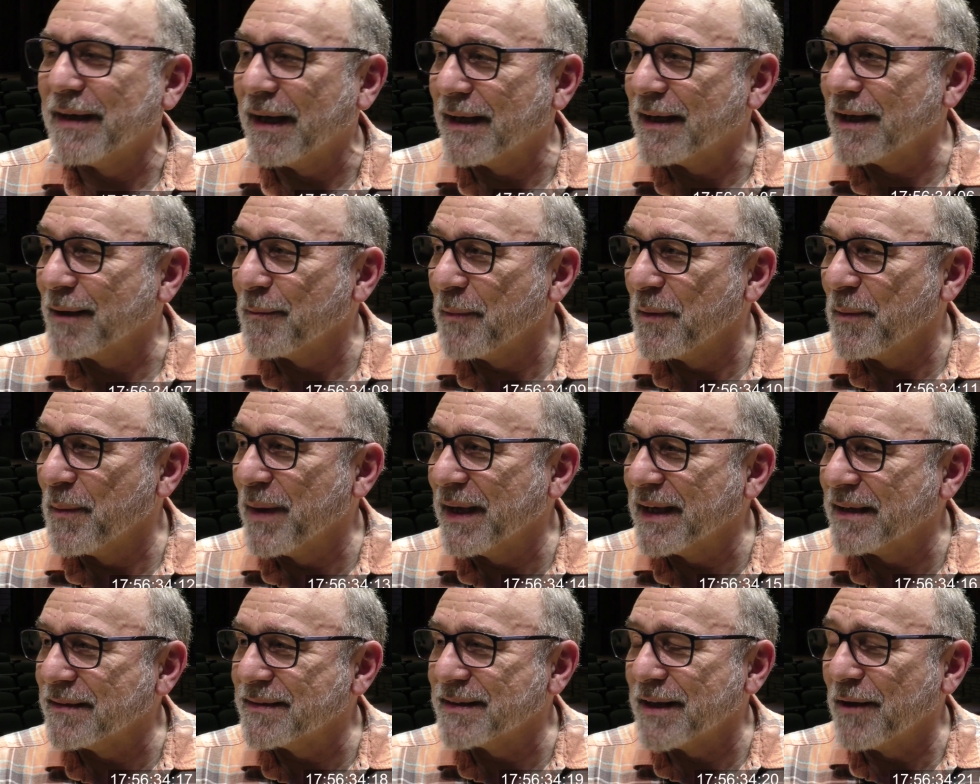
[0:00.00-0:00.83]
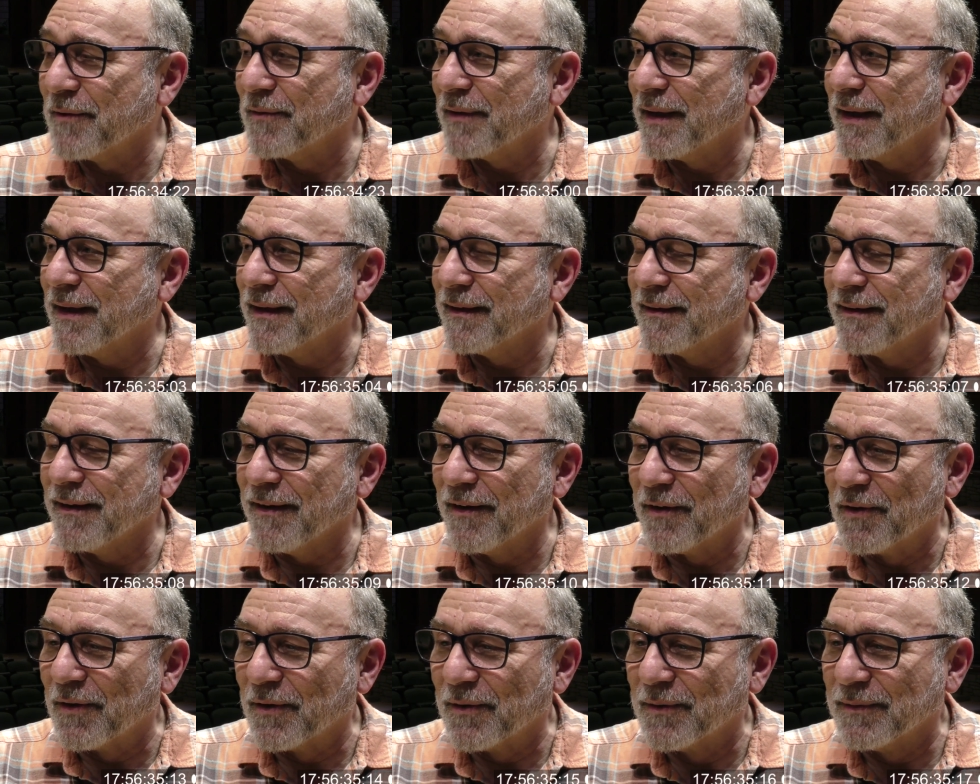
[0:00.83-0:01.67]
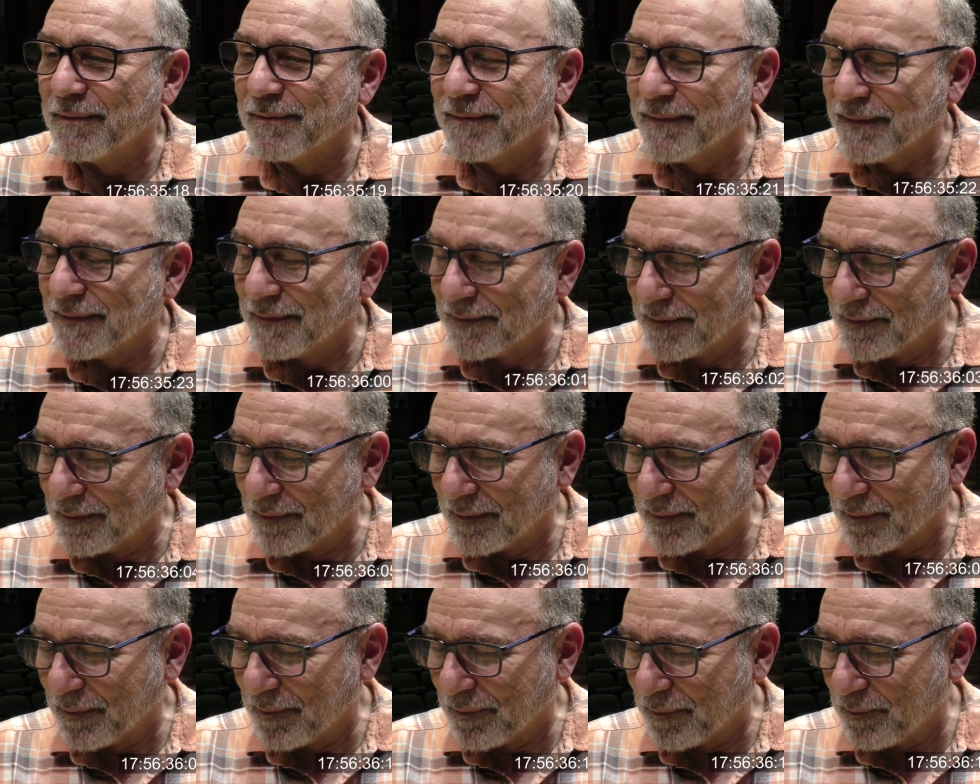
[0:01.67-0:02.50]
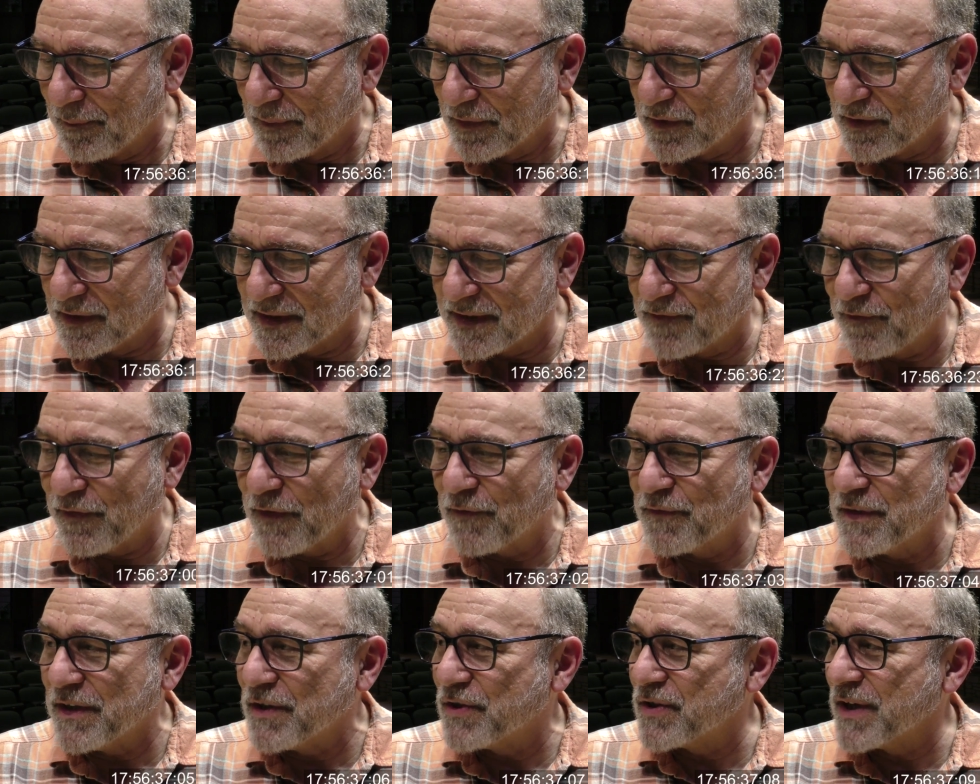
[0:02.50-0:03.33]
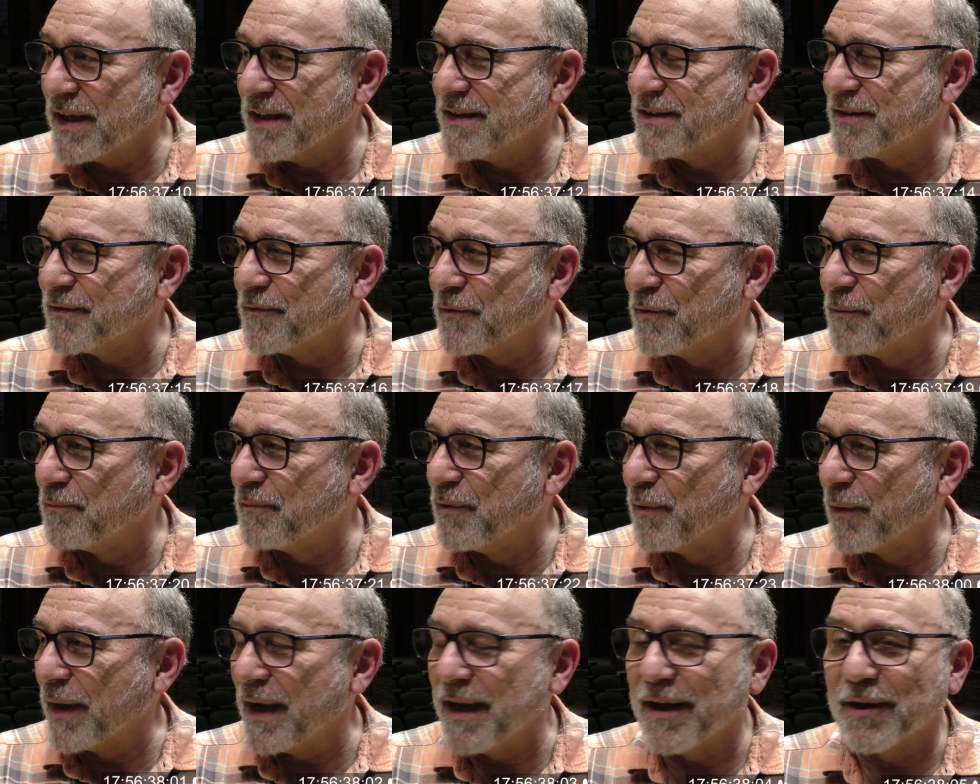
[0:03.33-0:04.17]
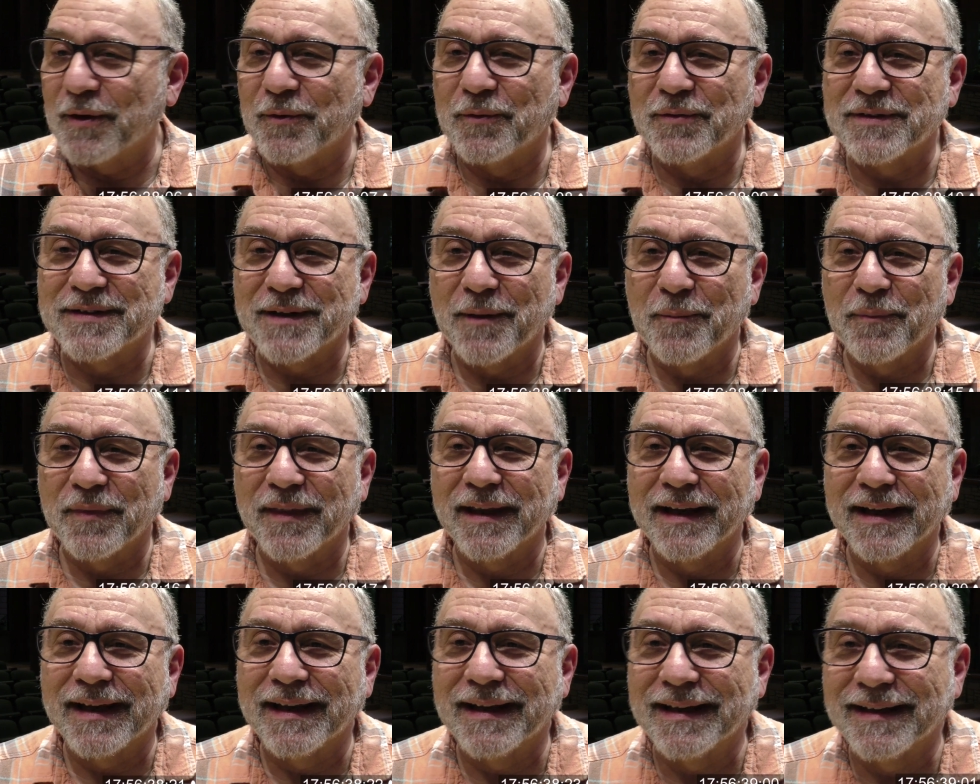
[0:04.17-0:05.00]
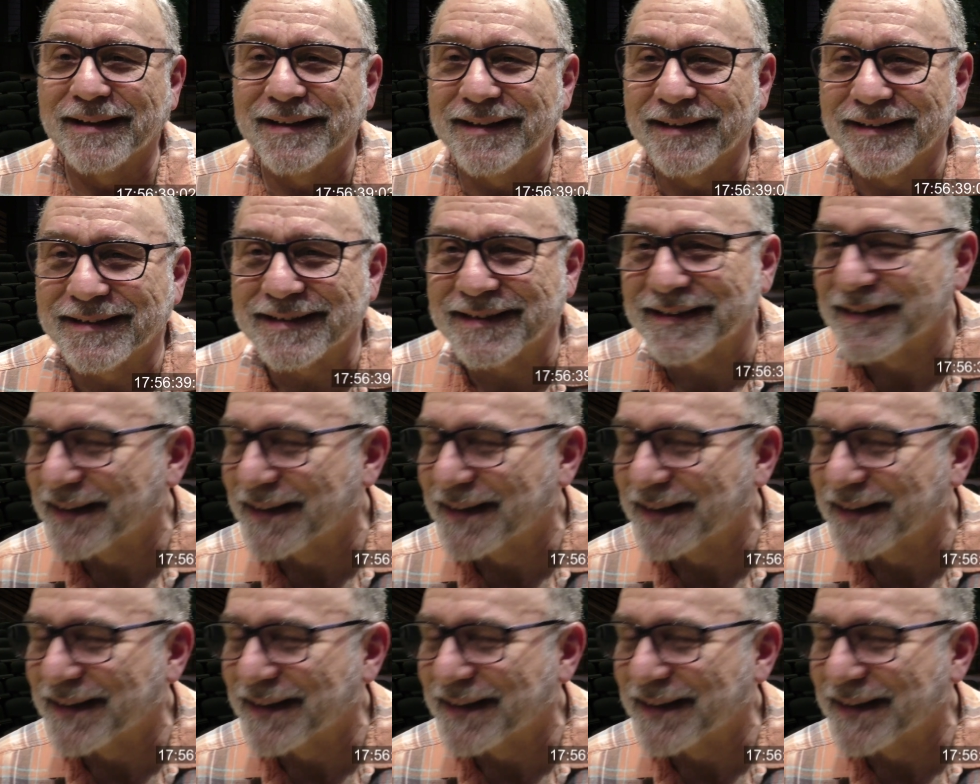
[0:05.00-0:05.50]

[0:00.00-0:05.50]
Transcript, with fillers: God, I'm gonna make it sound like, you know, it's Fifty Shades of Grey or something, and it's,